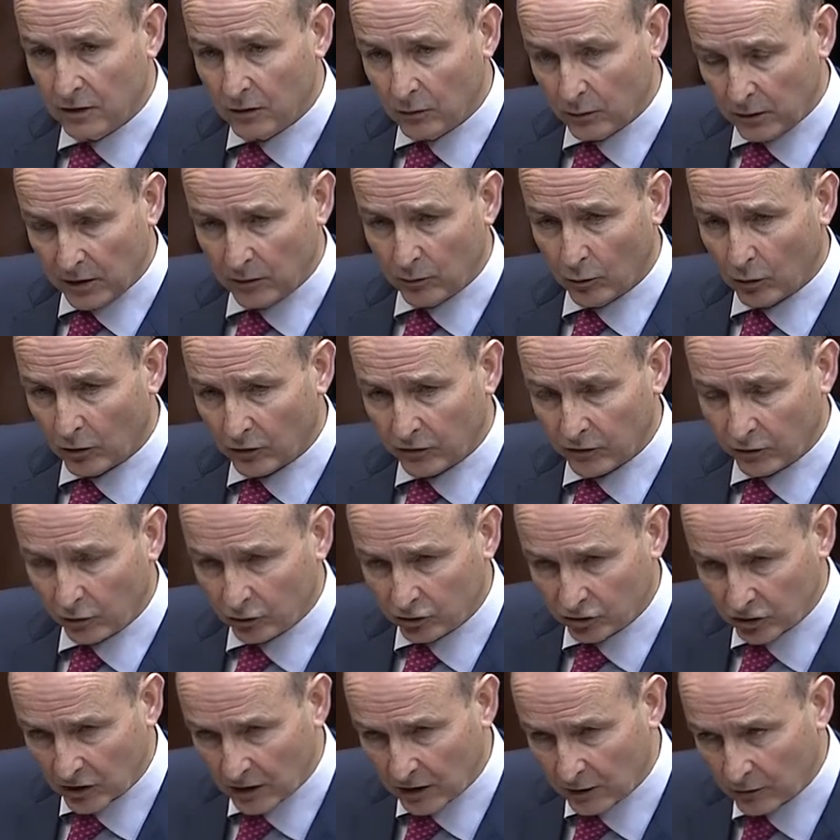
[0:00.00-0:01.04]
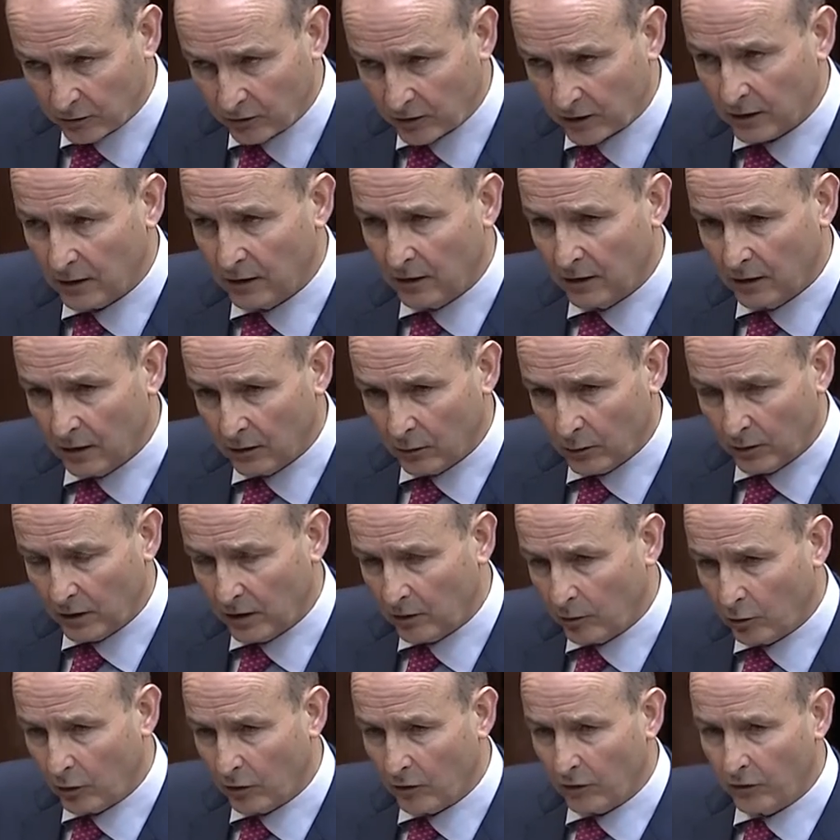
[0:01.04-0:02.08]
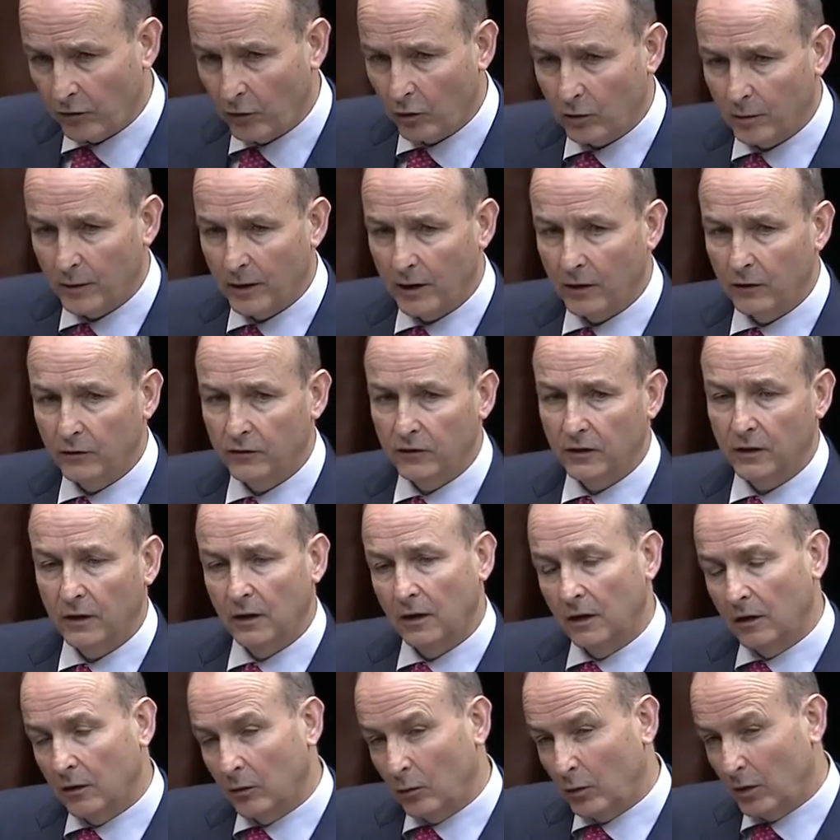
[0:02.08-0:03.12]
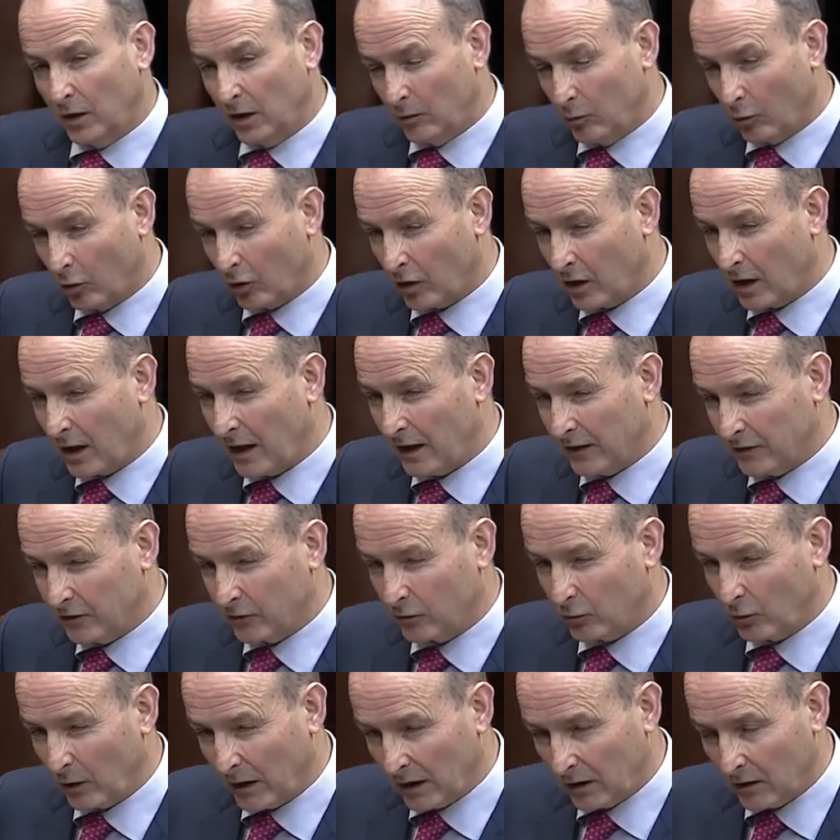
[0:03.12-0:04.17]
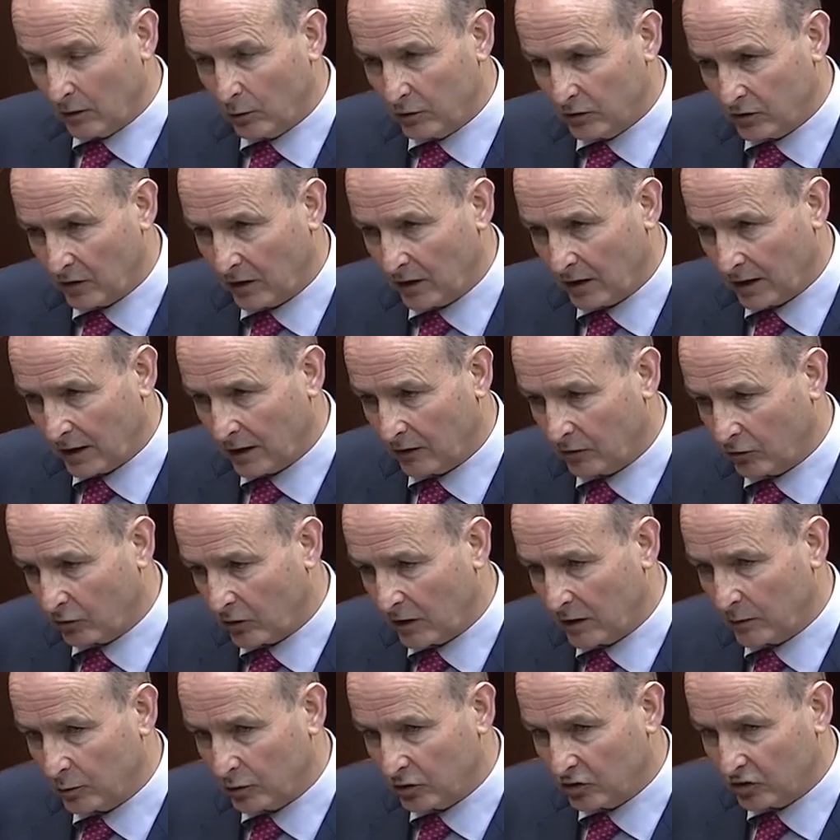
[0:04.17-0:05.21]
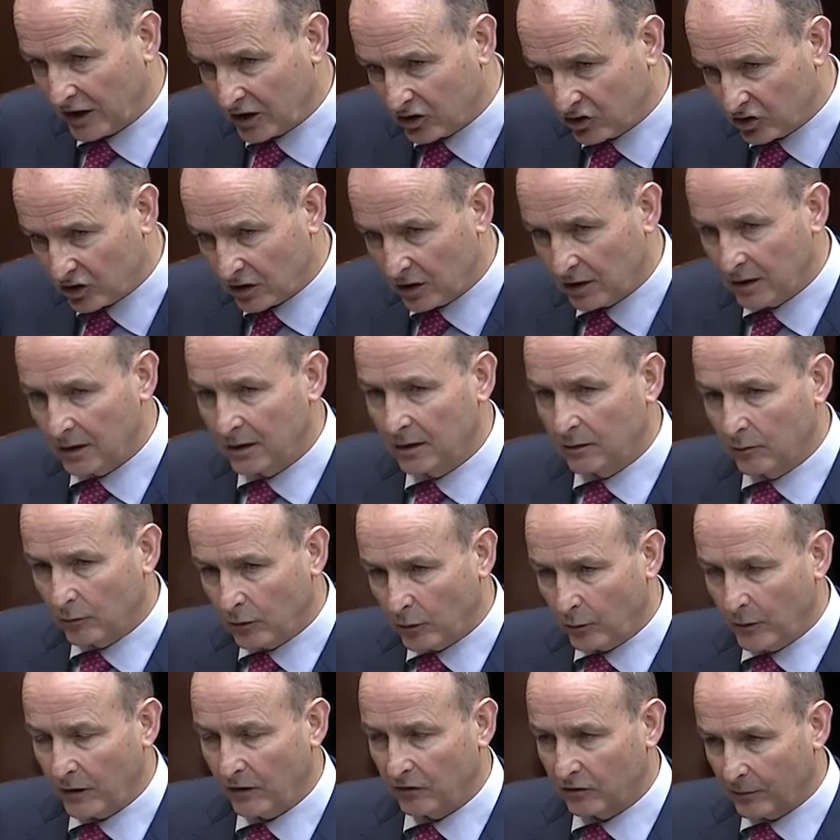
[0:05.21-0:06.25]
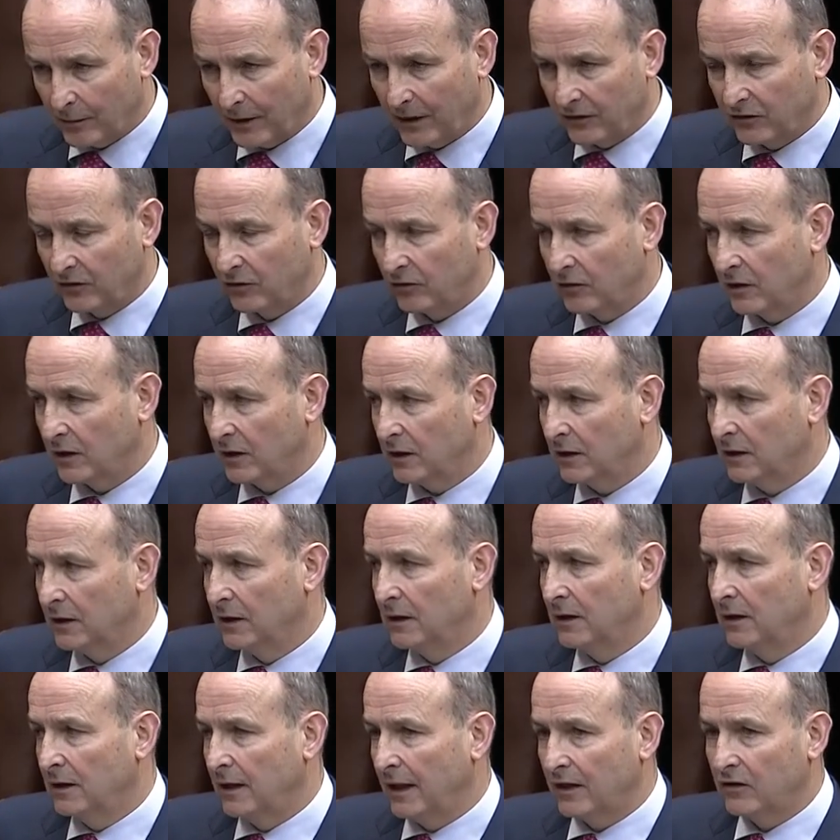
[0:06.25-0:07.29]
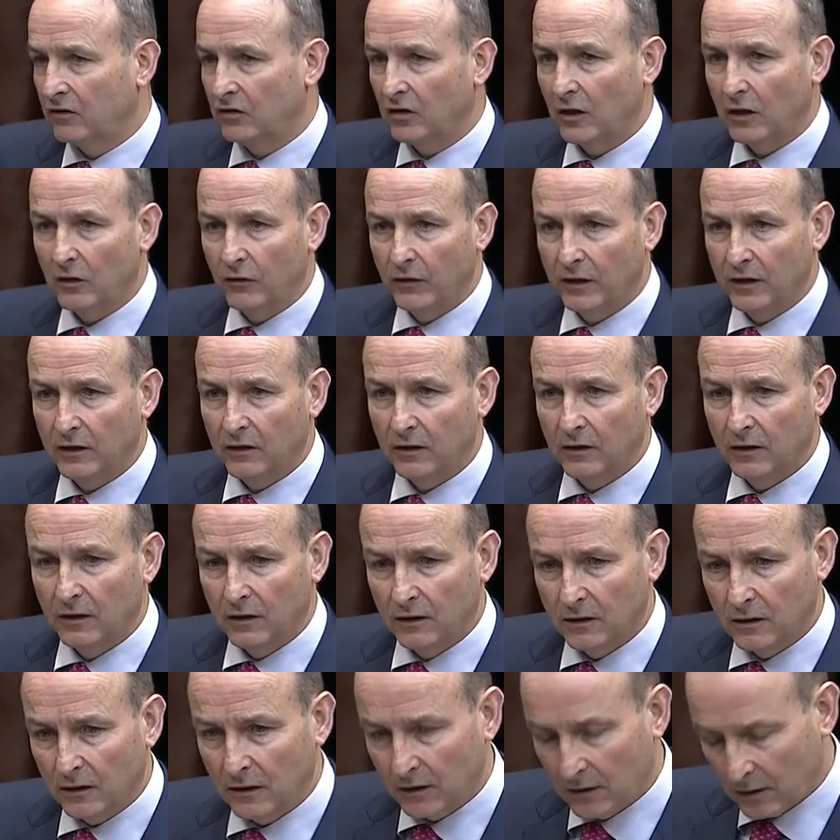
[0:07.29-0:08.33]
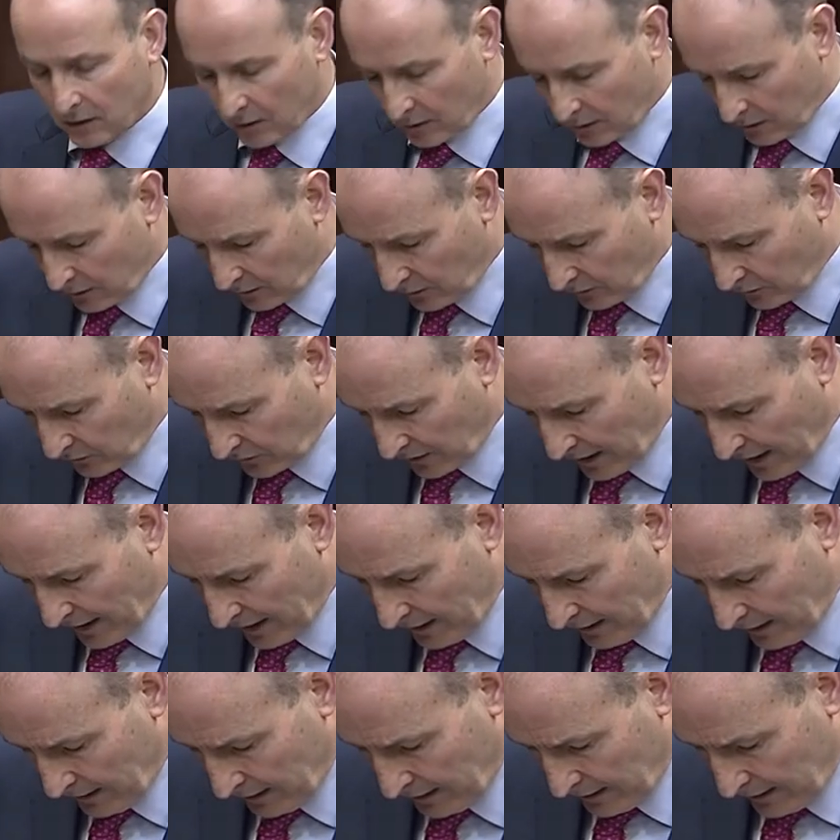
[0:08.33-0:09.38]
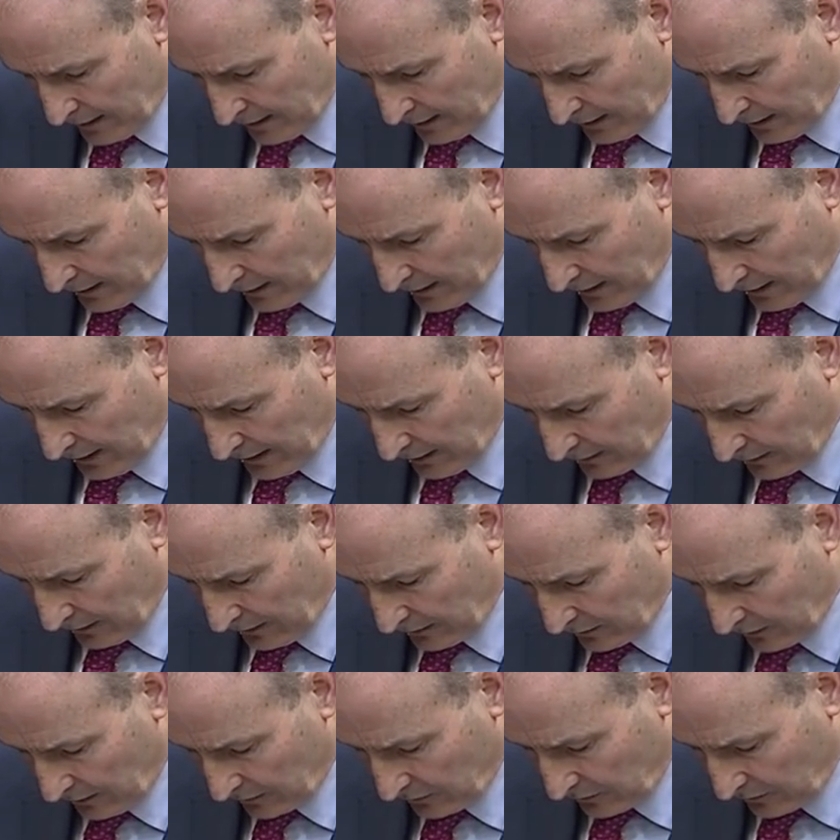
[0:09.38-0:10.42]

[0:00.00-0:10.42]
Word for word: We need more social housing, we need more affordable housing, we need more cost rental, which I think has great potential, but we have to massively accelerate the, the, the scale uh, and, and, and, the